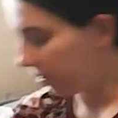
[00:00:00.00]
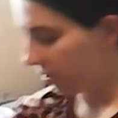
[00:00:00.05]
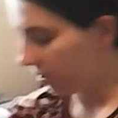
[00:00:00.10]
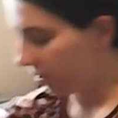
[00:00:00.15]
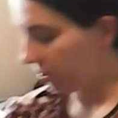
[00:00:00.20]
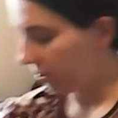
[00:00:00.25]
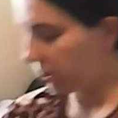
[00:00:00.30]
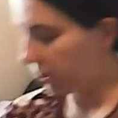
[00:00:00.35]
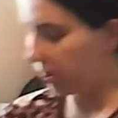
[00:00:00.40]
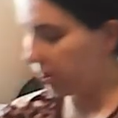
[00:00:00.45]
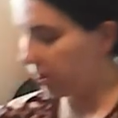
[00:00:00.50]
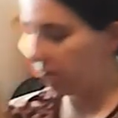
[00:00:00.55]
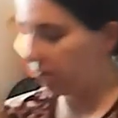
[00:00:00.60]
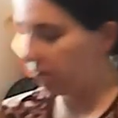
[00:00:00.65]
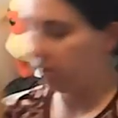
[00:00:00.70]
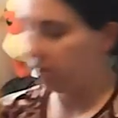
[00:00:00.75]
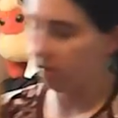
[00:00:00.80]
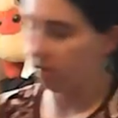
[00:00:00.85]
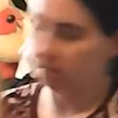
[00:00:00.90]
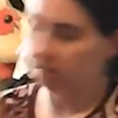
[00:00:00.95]
So
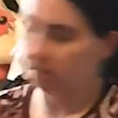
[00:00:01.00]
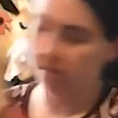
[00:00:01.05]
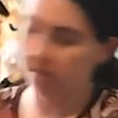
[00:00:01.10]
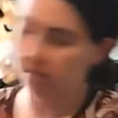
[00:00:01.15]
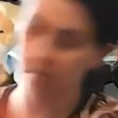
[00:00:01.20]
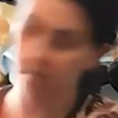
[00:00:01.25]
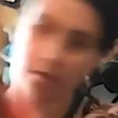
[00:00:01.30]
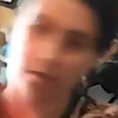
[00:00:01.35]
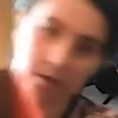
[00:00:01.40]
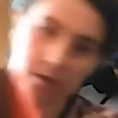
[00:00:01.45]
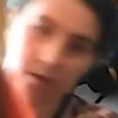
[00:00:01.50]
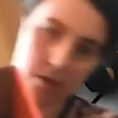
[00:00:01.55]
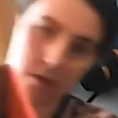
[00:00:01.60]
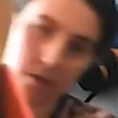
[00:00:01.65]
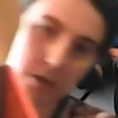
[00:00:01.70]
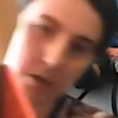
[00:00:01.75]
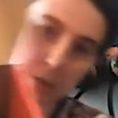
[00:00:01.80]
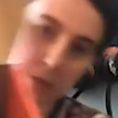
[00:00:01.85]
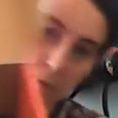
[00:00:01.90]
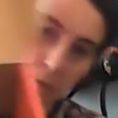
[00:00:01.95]

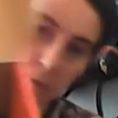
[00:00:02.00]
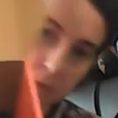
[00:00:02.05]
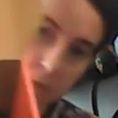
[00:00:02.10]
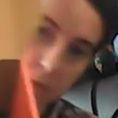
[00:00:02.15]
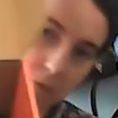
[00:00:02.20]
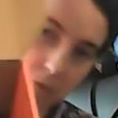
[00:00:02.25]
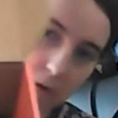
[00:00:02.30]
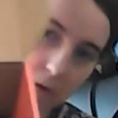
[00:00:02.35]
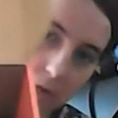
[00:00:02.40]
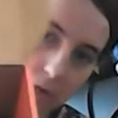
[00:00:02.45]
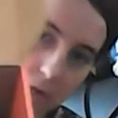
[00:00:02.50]
this is what we've got in the